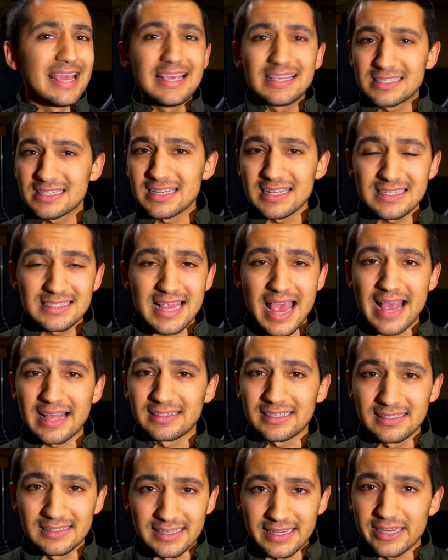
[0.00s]
isn't
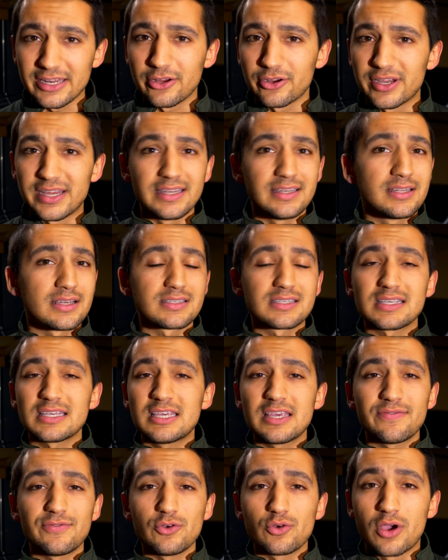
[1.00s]
exactly linear. It doesn't
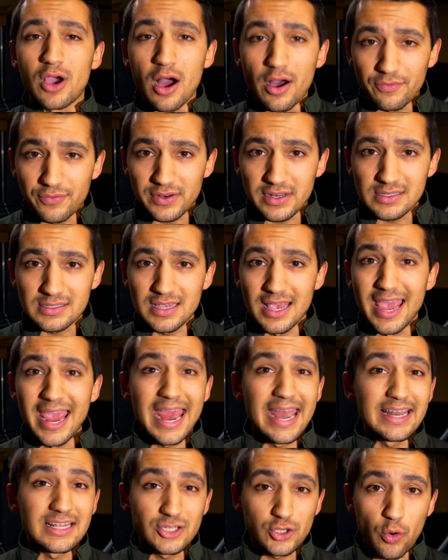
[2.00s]
give you confidence
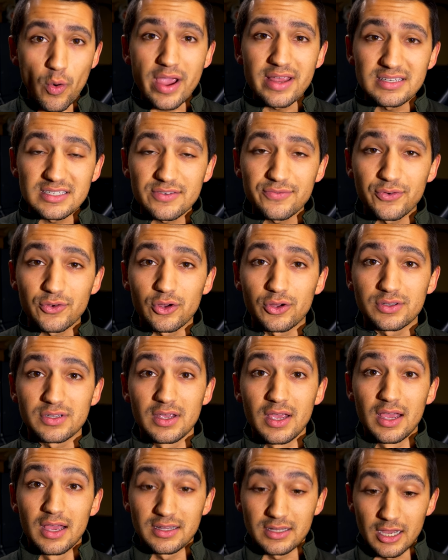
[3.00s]
and it's quite
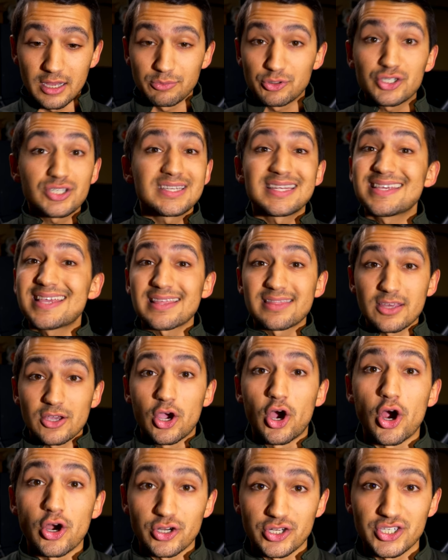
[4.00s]
difficult uh, just to get the
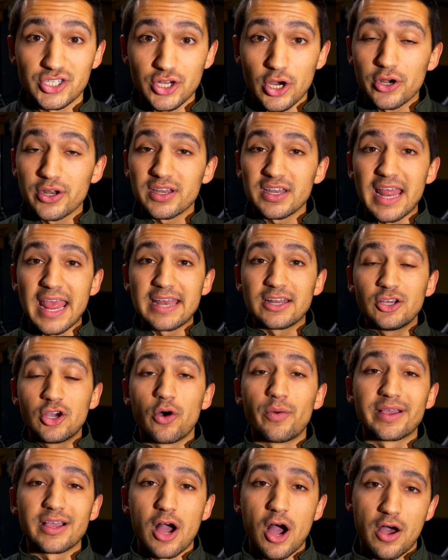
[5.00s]
car started and
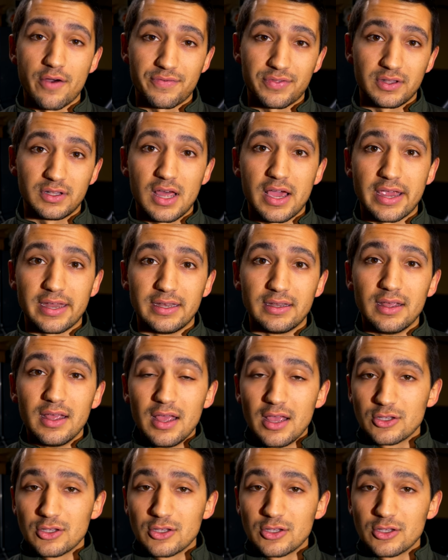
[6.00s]
going off the line.